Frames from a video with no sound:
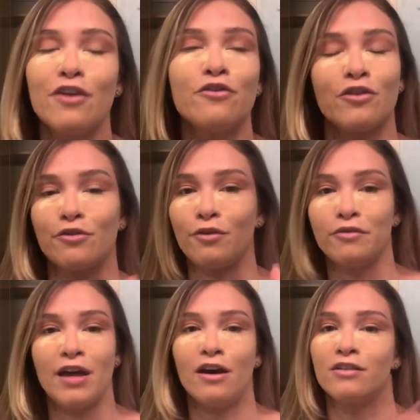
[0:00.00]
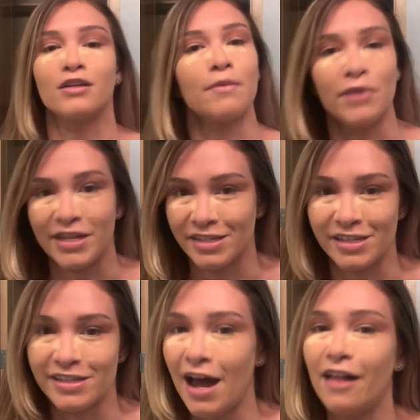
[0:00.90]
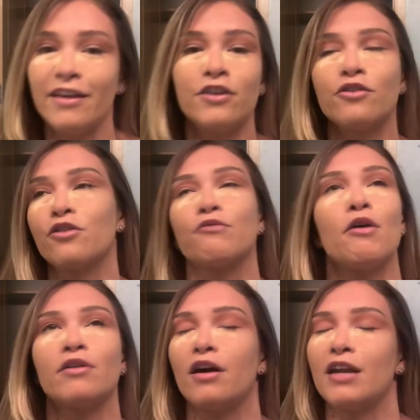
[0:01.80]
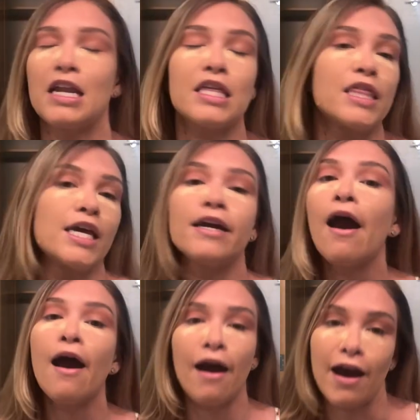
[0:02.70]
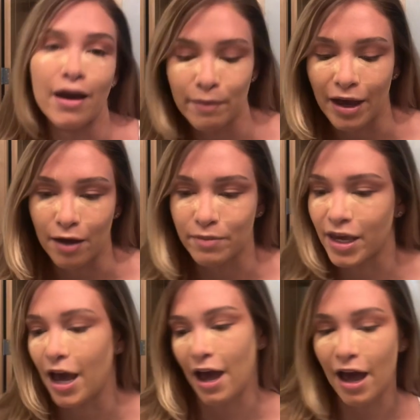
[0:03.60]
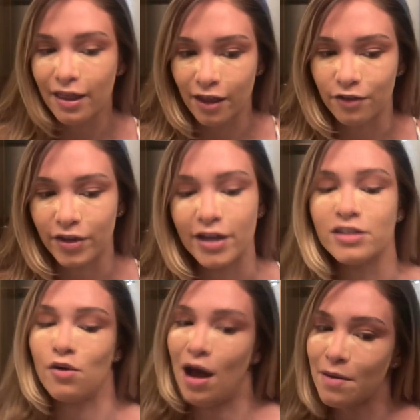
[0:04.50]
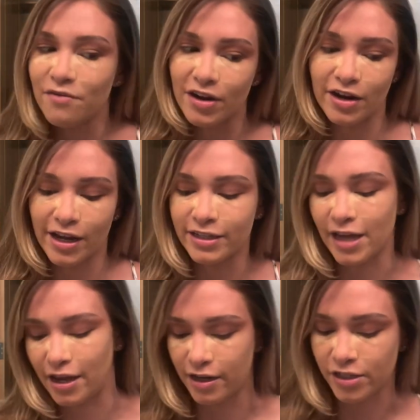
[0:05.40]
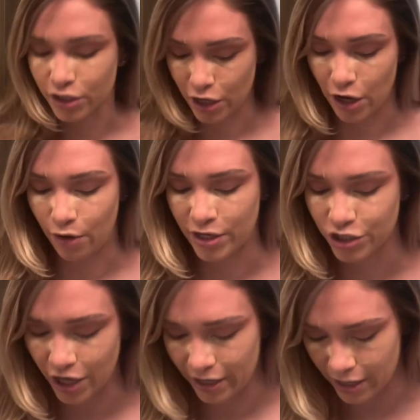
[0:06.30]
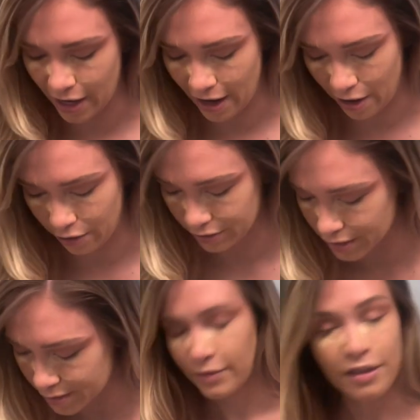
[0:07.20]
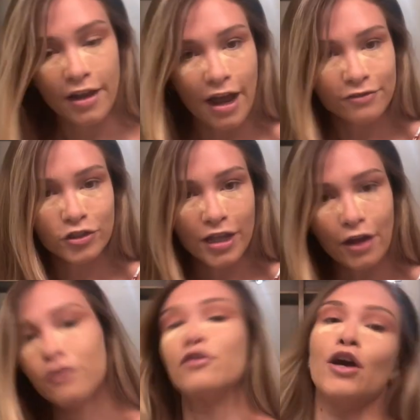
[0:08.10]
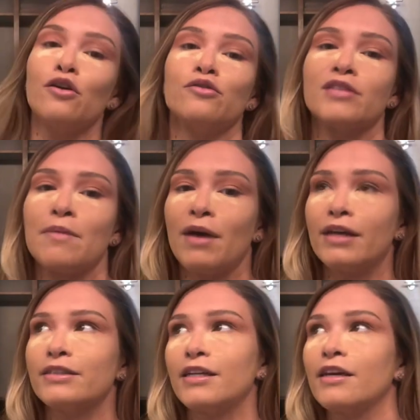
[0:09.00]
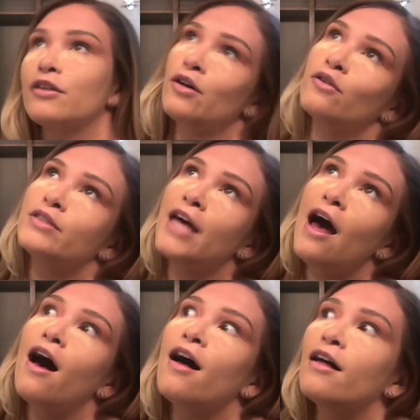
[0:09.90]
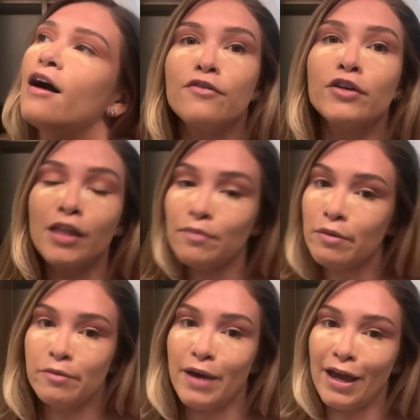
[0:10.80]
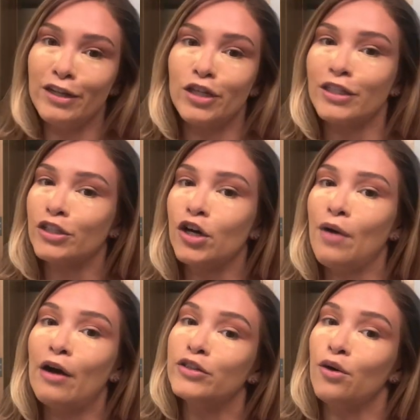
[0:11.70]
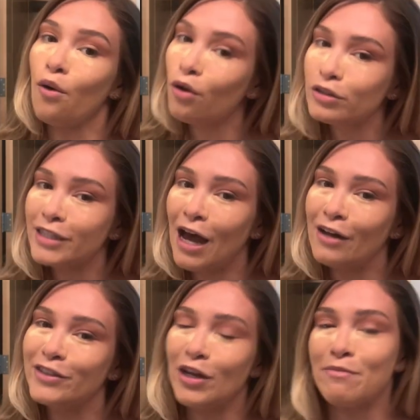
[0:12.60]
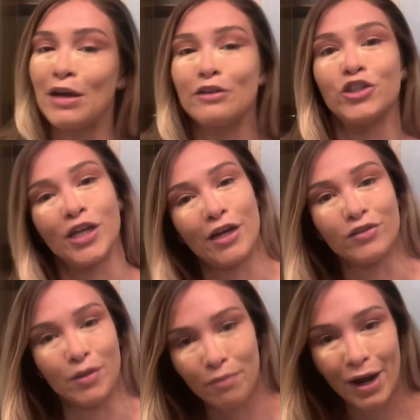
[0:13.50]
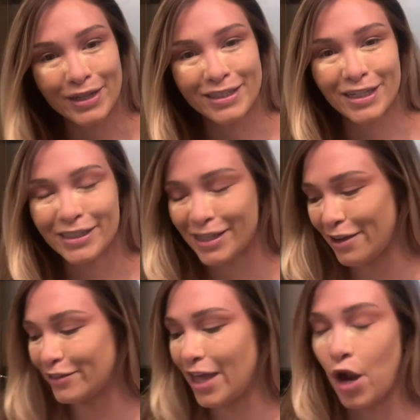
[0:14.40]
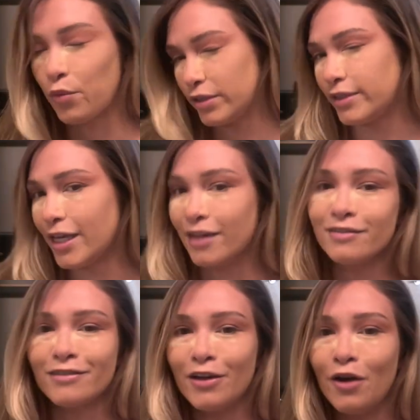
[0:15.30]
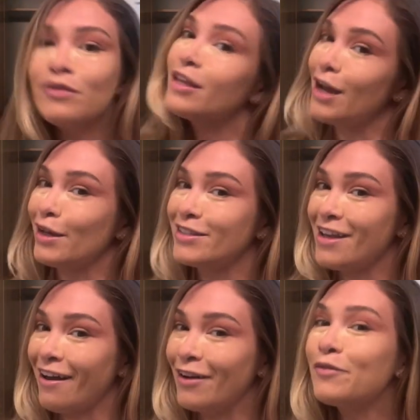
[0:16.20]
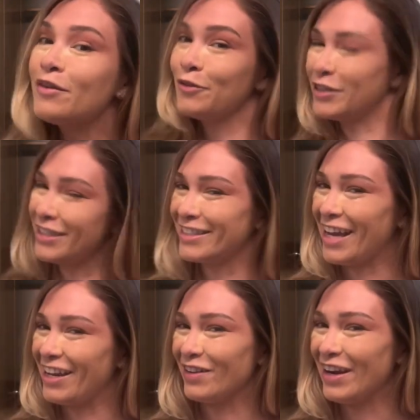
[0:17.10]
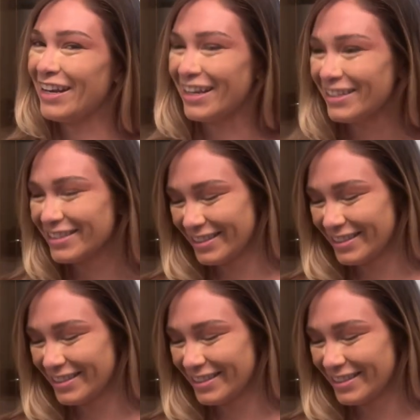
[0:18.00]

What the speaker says: You can throw that on a caprese salad, you can throw it on anything. I'm happy, I love it, so I'm very excited to go and check it out. And then after that, who knows, I might stay at the hotel. I've heard that people my age like to go out into Old Town, so I might go check out the bar scene down there. We'll see, you know, the night's young, we're just getting ready.